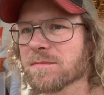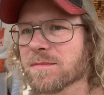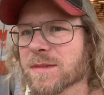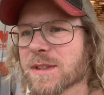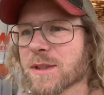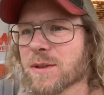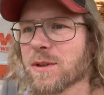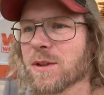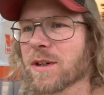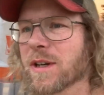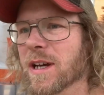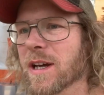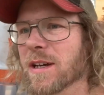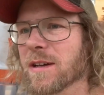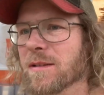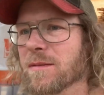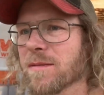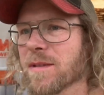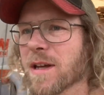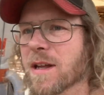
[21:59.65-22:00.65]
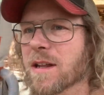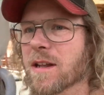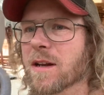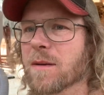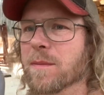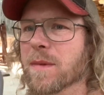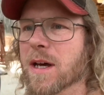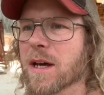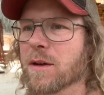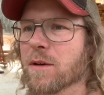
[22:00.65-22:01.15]
Doing okay, now that
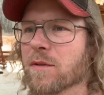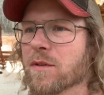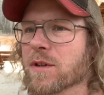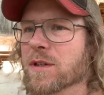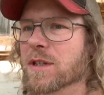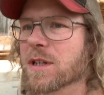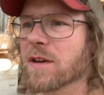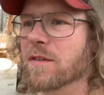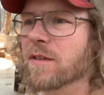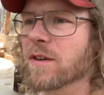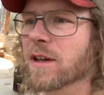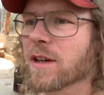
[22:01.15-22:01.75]
I'm not overstuffing